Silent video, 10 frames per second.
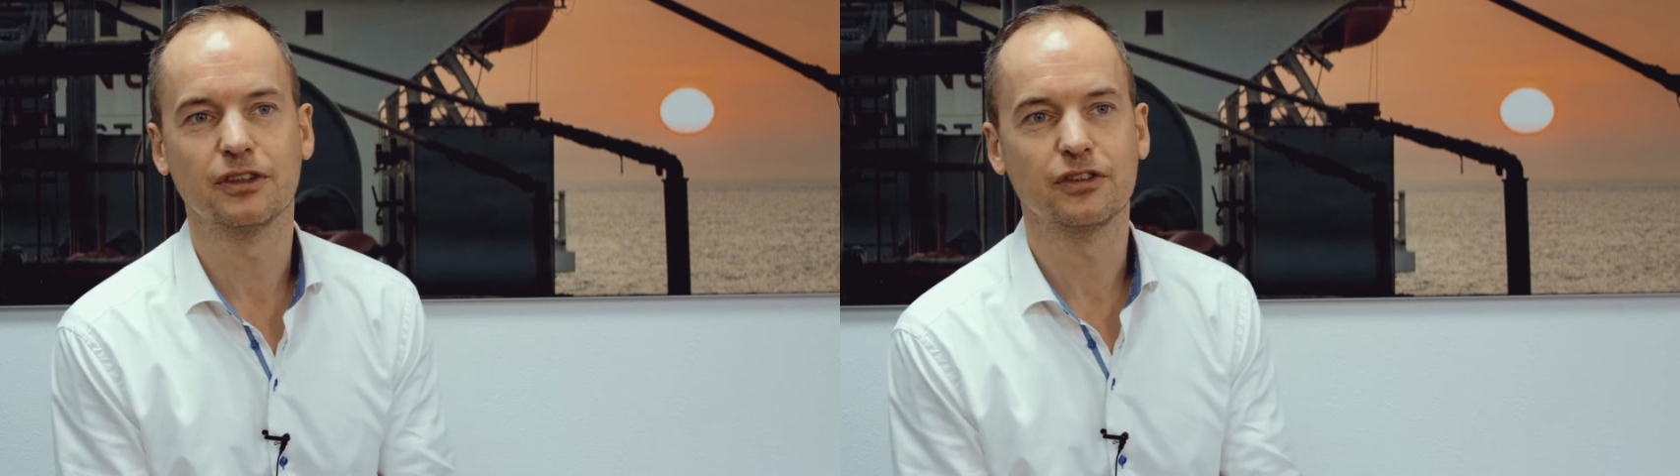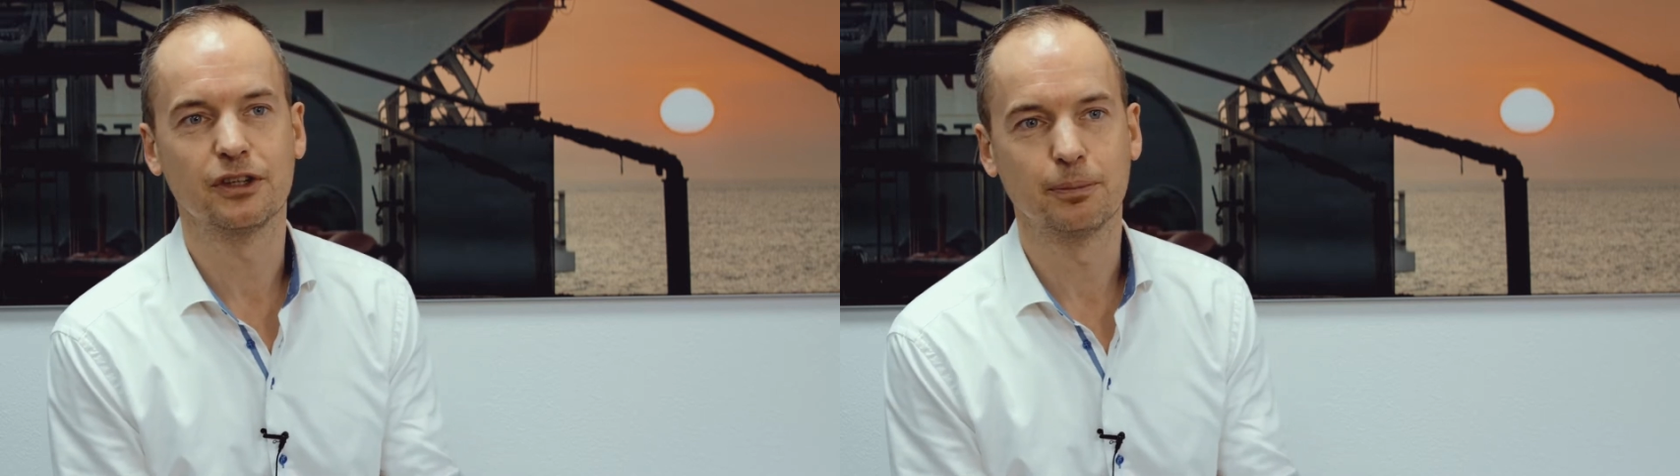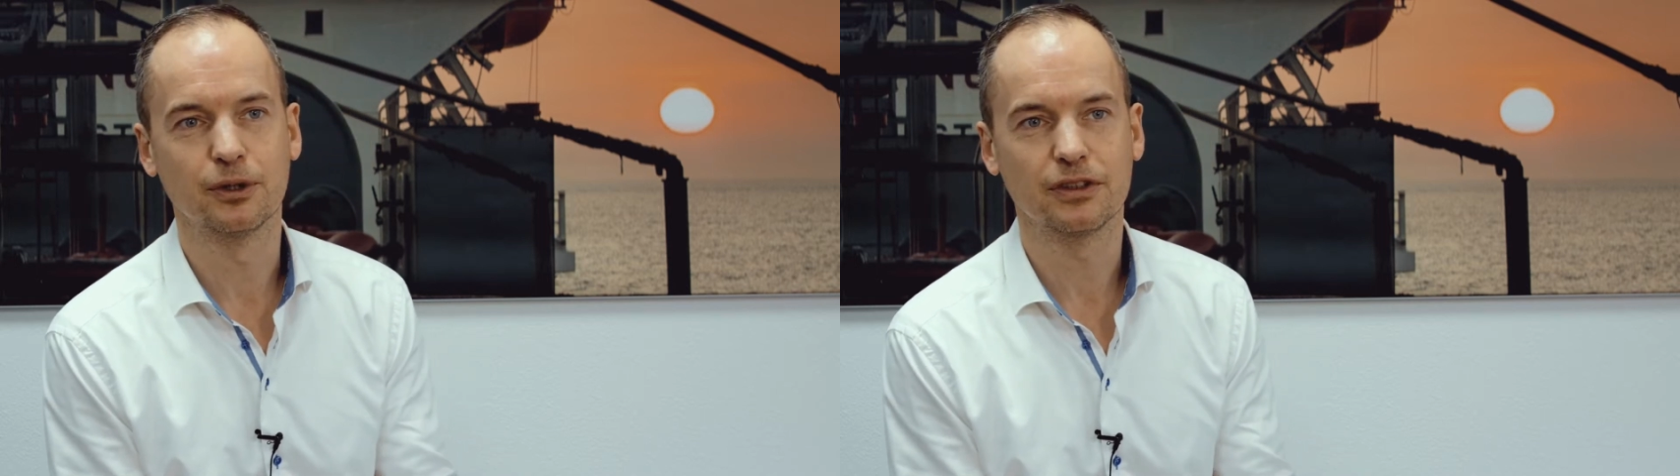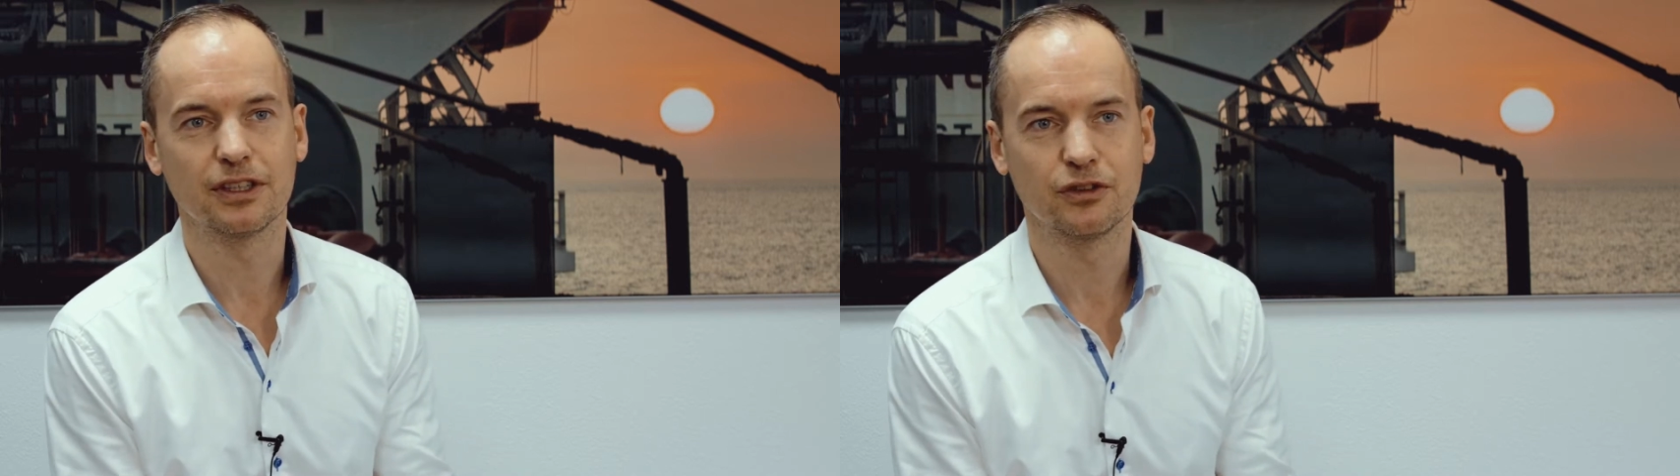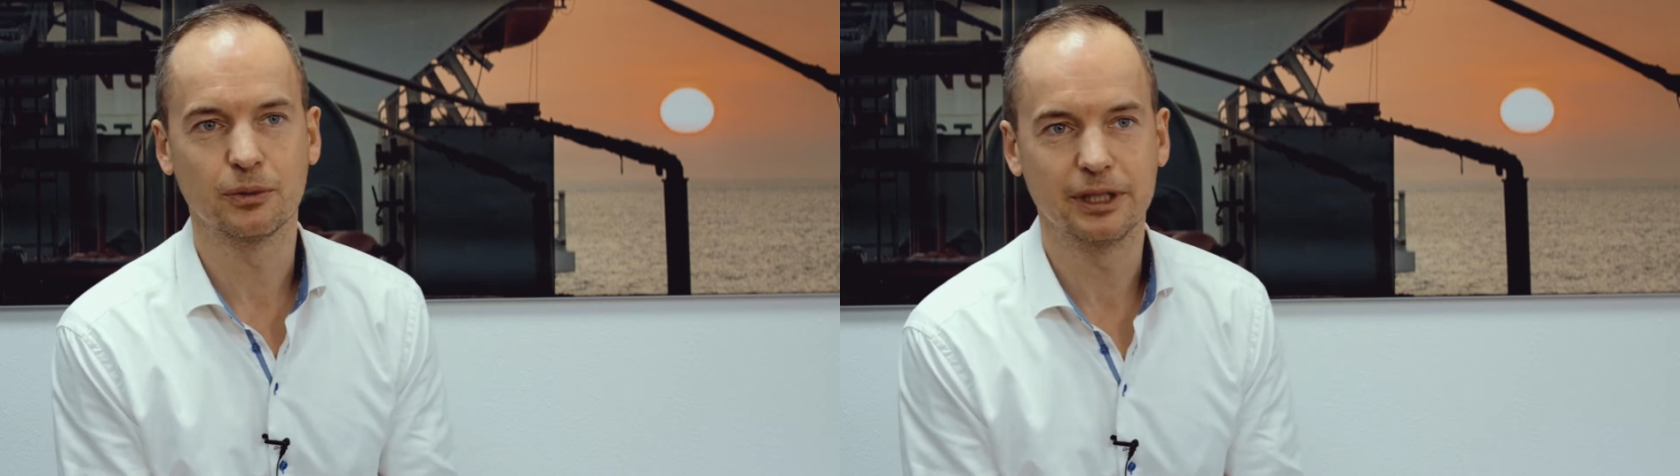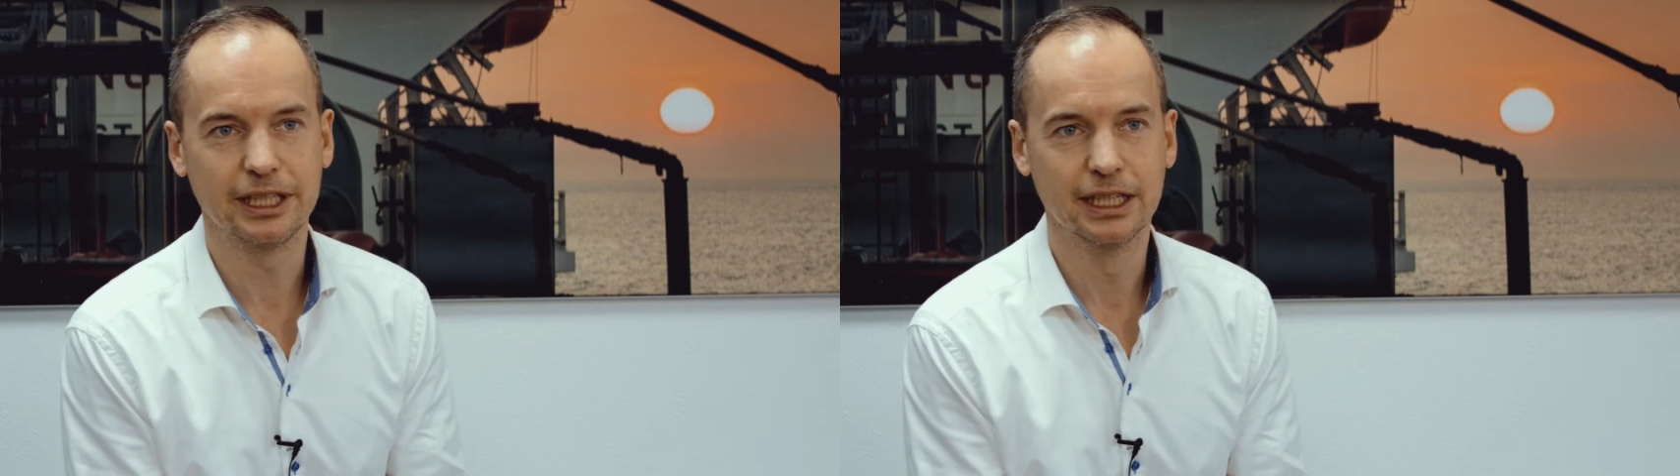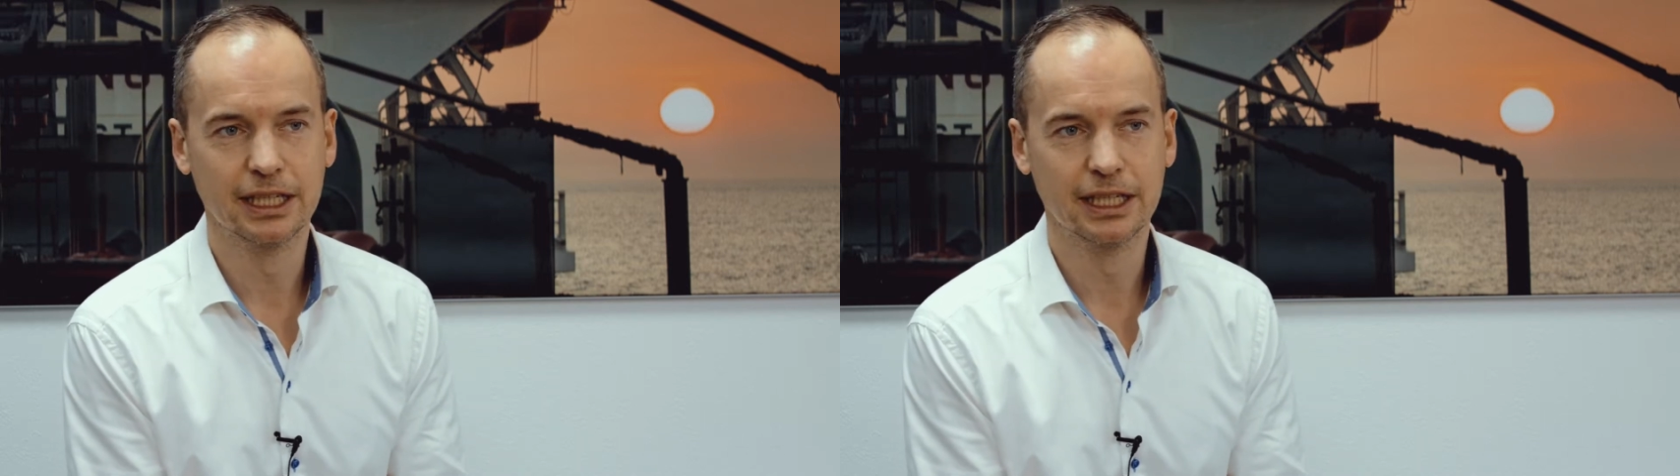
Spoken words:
is reporting to me.